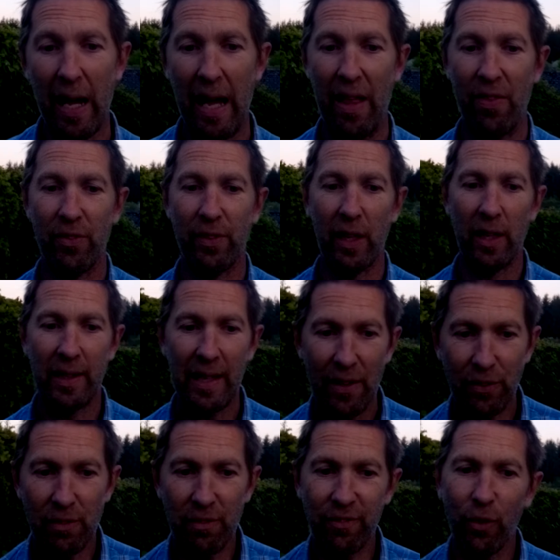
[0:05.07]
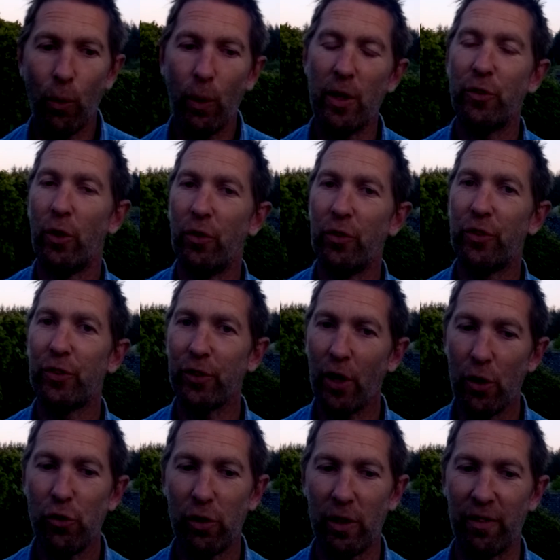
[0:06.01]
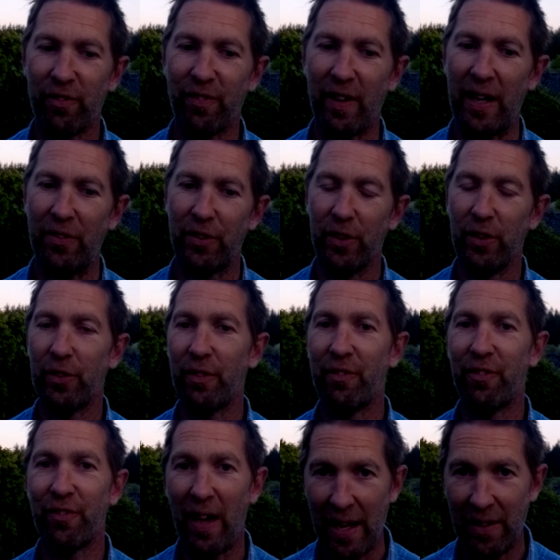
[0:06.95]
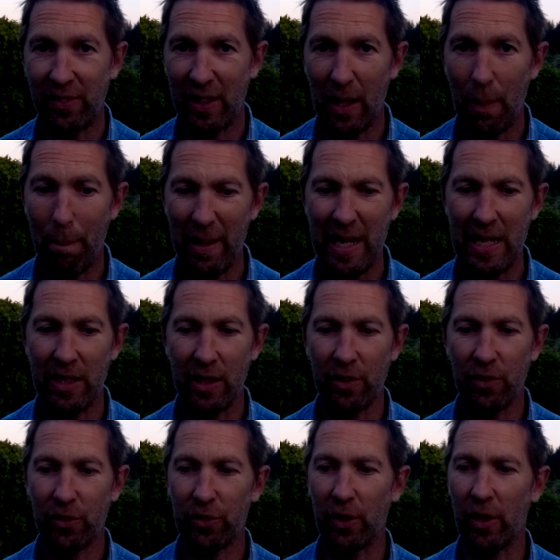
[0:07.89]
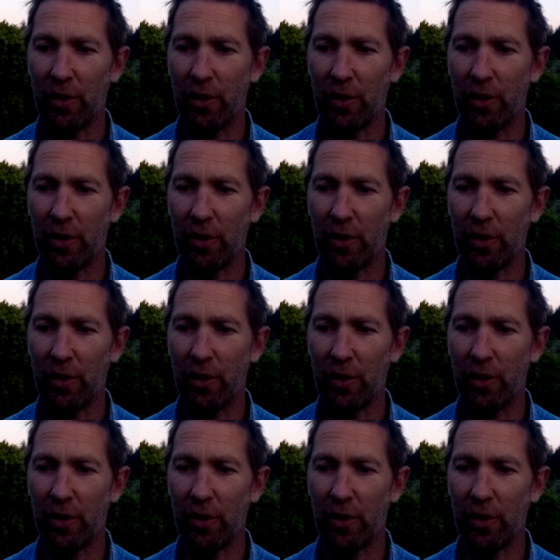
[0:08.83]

and lesson 4 is on social factors affecting obedience,